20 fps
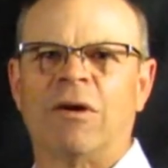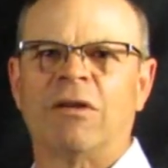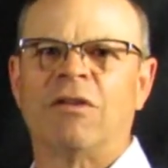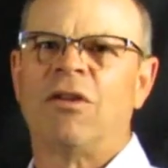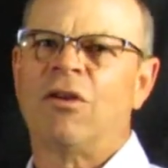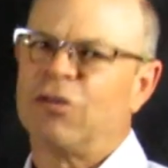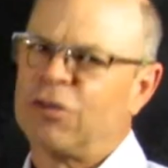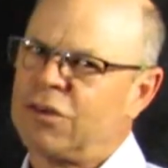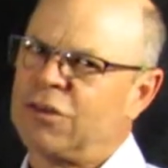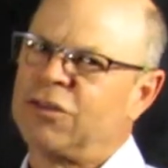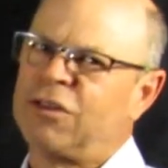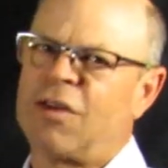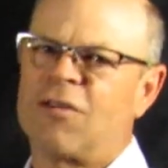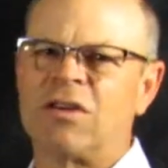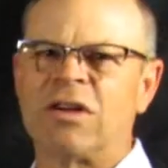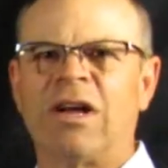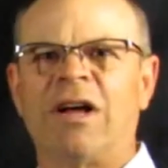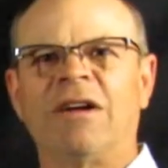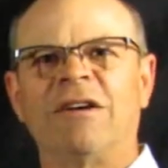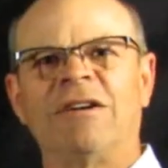Those are
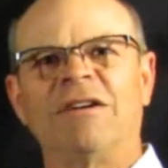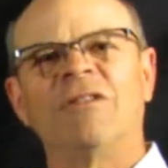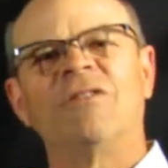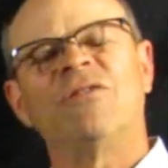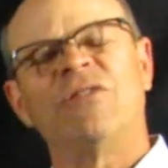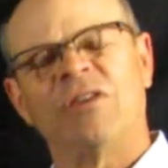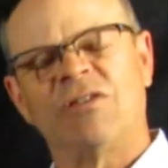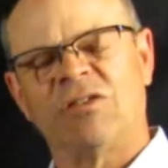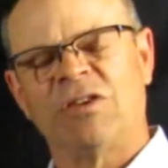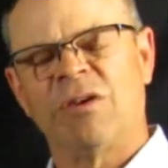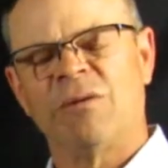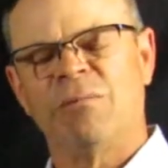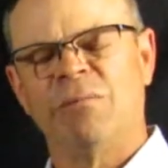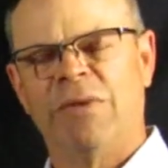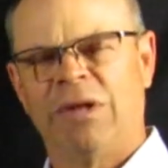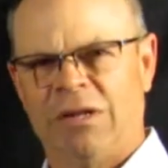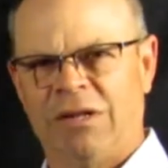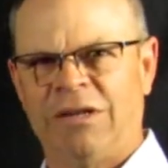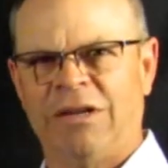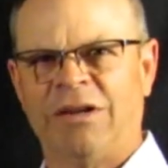750
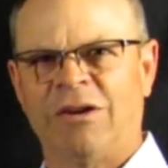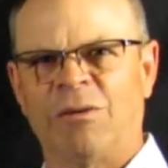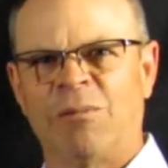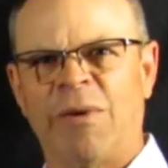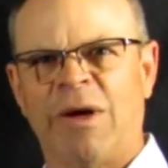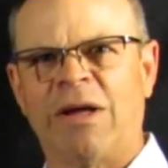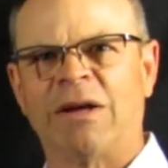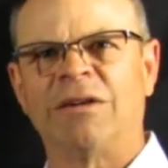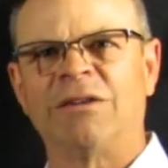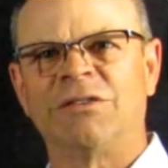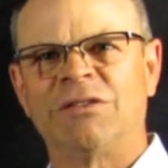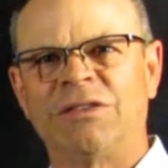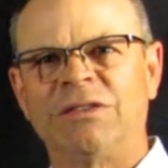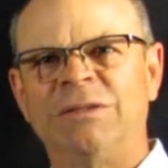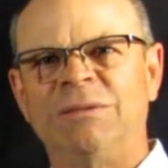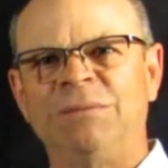milliliter bottles.